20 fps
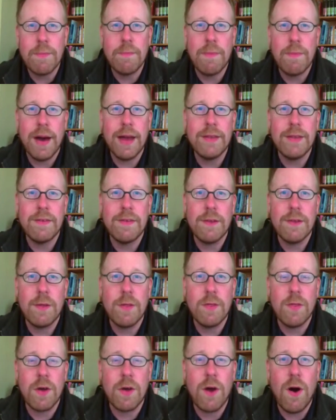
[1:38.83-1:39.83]
But
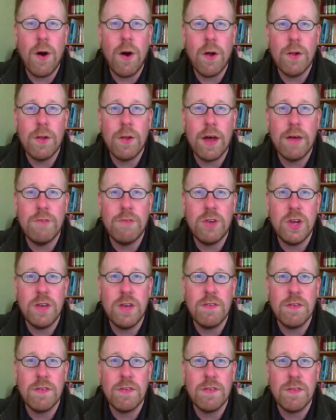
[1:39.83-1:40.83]
the call of
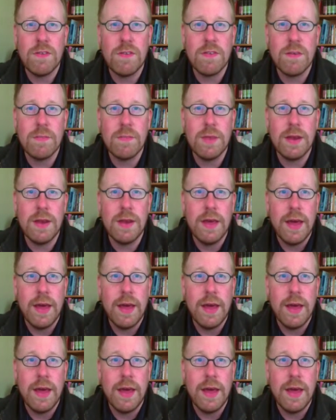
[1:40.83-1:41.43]
Jesus is something